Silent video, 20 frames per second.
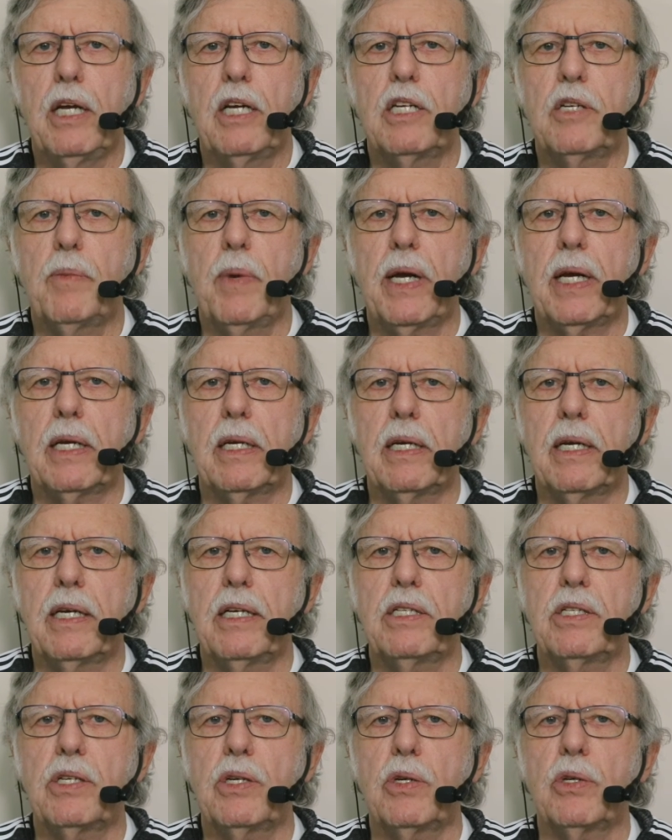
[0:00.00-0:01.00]
To make it
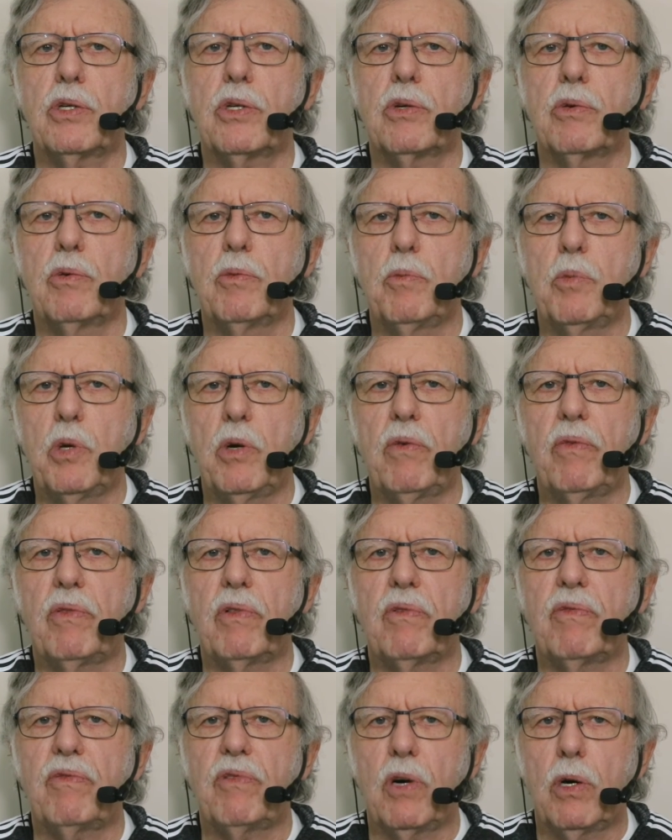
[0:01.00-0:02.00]
easier to remove
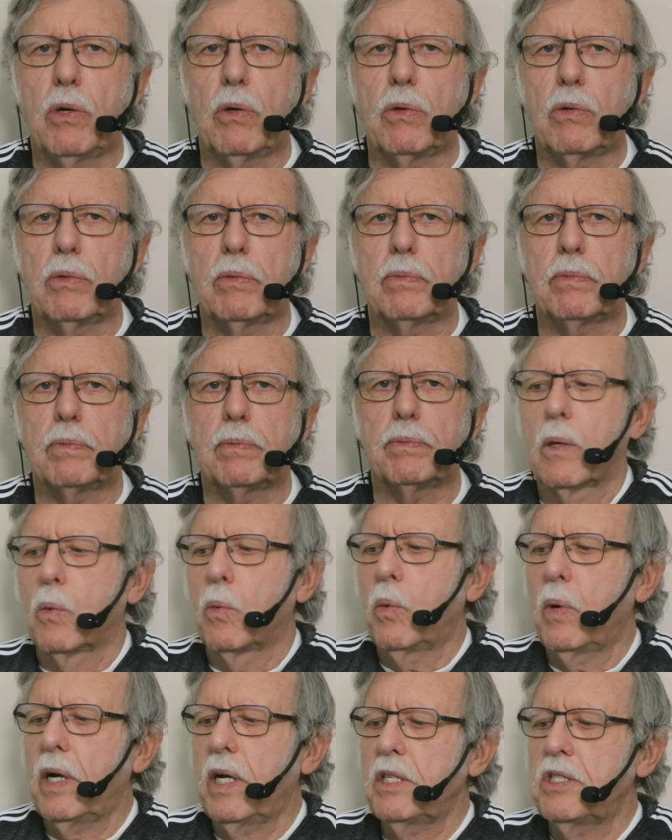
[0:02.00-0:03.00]
the phone,
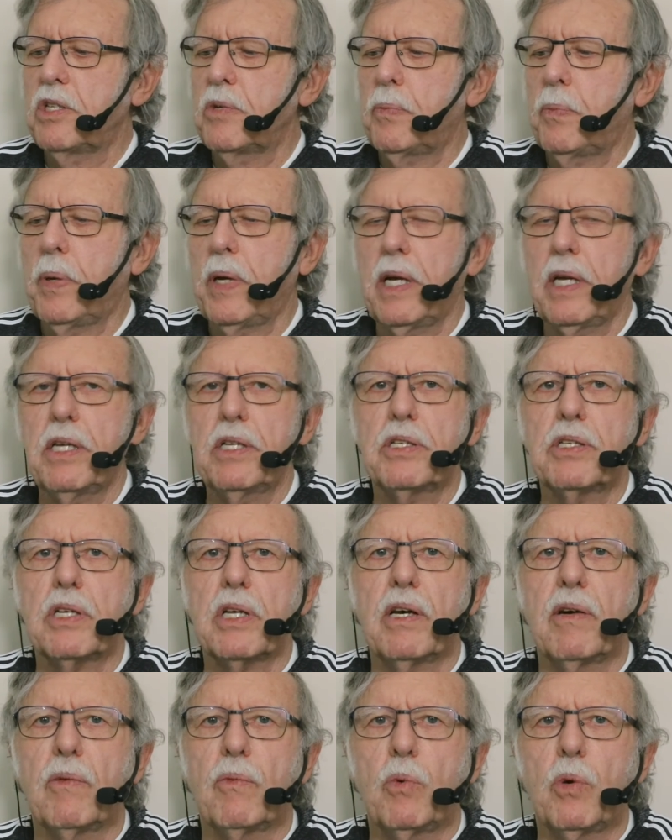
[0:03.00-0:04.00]
wedge a piece
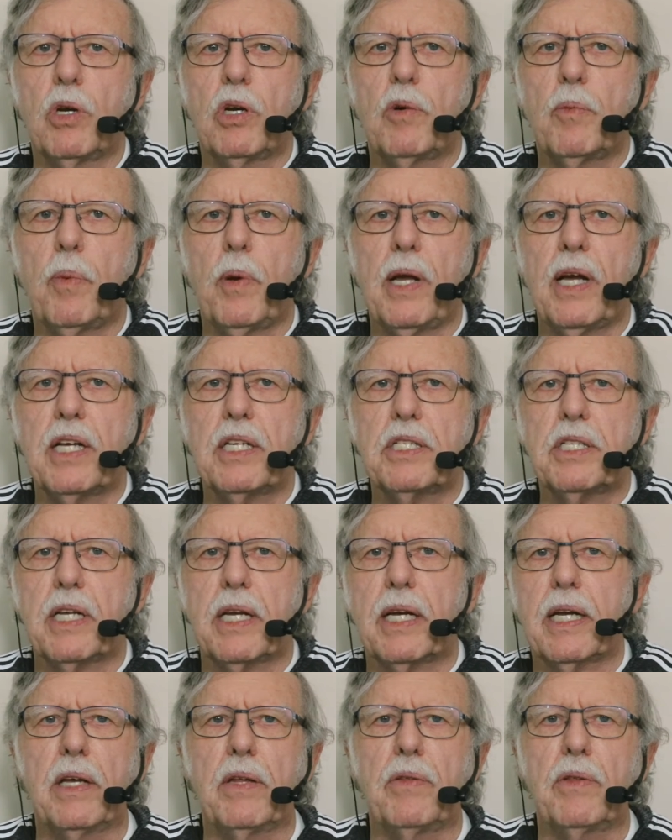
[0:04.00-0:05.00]
of wood or
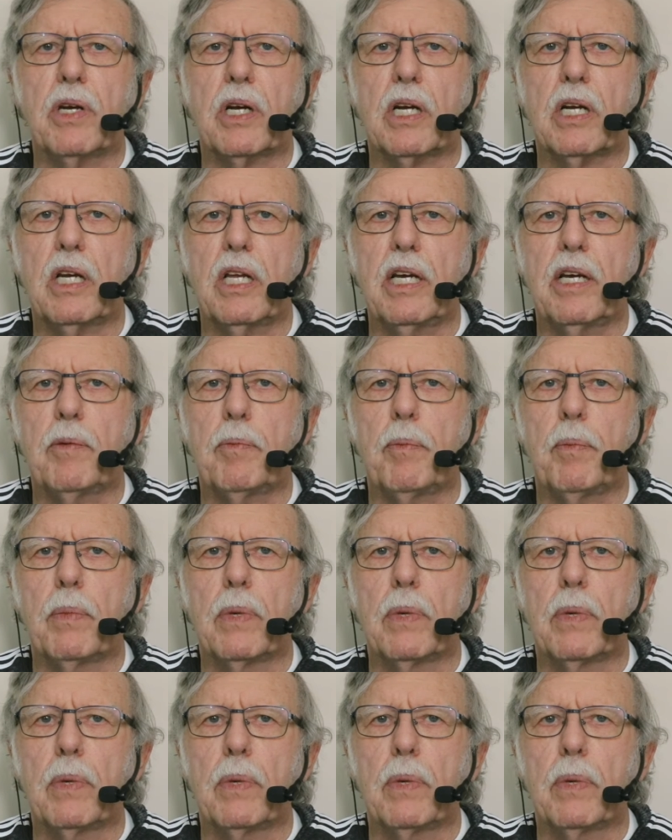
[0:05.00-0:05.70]
plastic in the clip